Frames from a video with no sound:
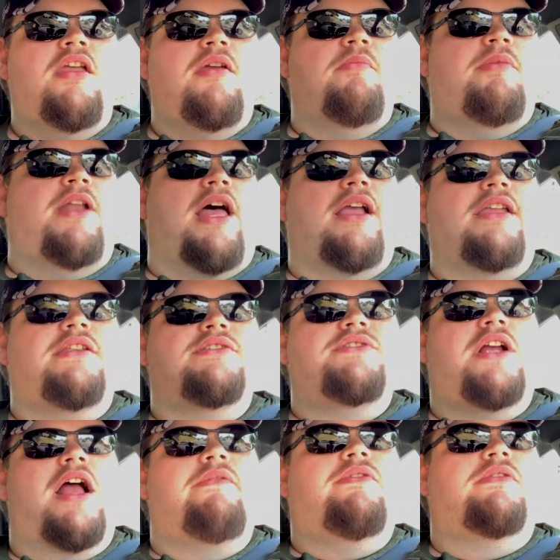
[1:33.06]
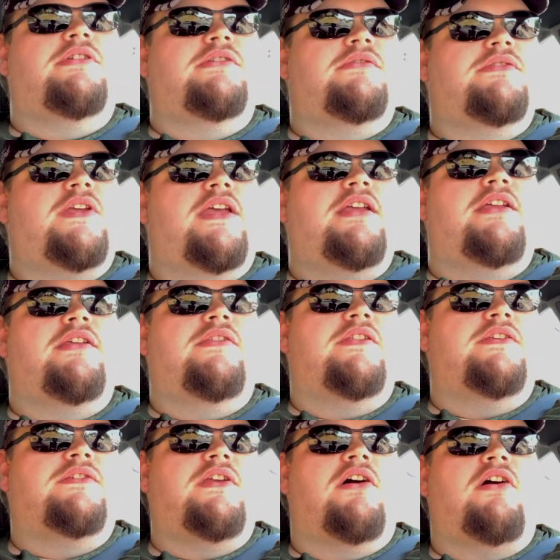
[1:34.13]
but I can drive on a tank in
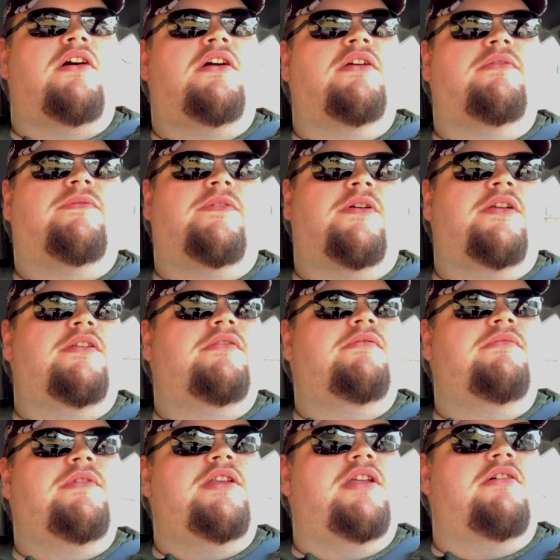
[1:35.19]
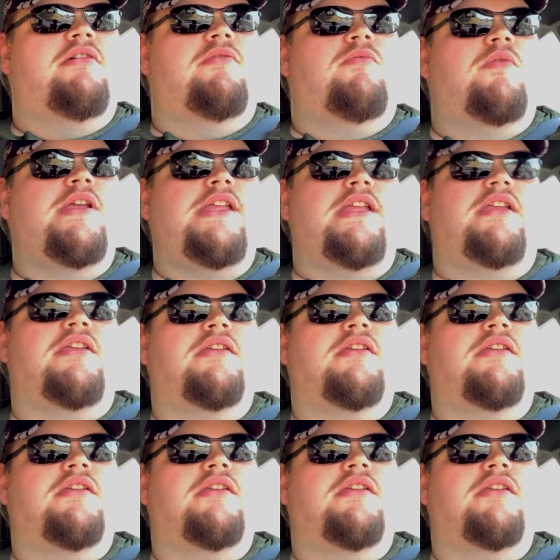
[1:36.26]
this car for a week.